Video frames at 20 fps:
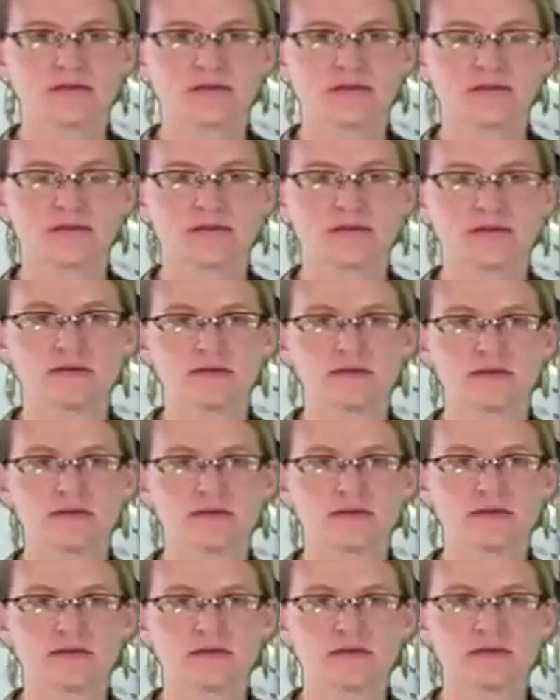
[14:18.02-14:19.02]

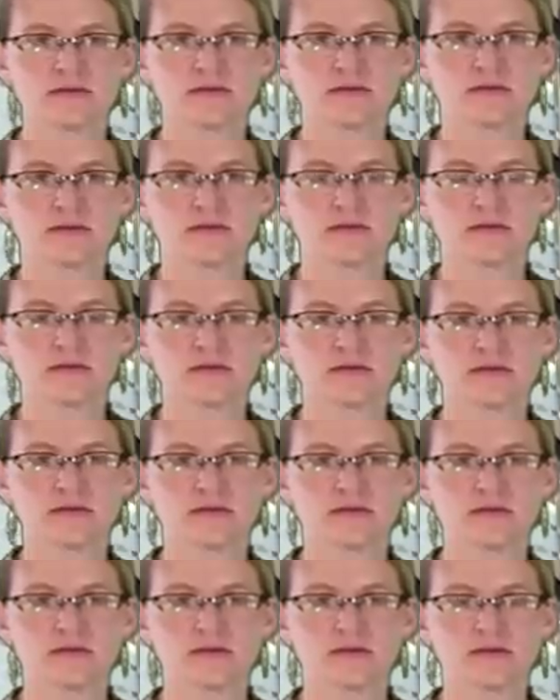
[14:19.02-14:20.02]

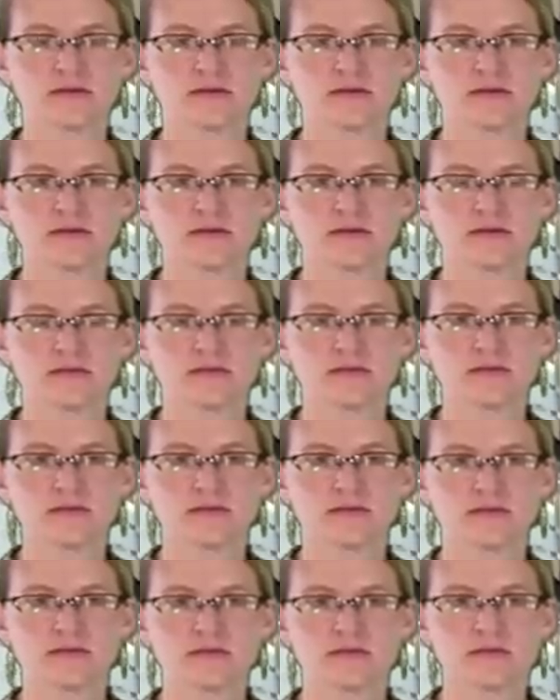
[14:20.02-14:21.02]

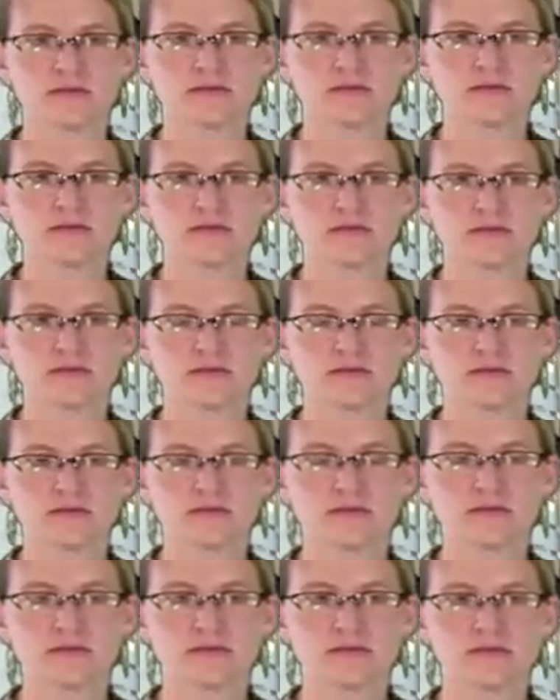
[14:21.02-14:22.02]

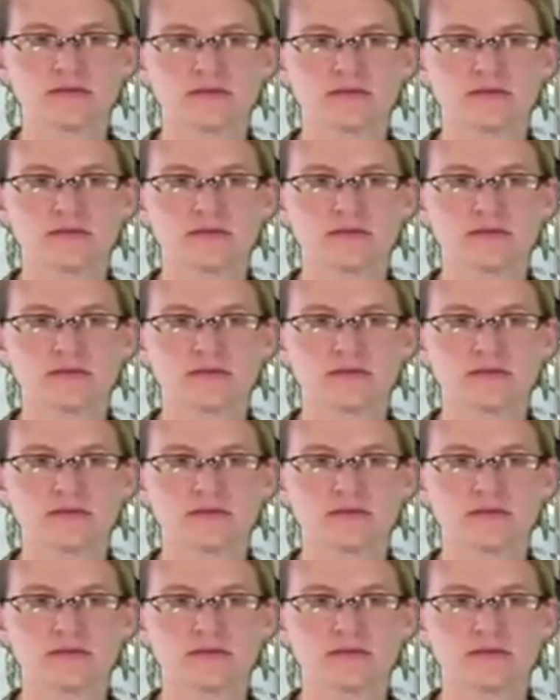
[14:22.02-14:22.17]
No words are spoken by the person on screen.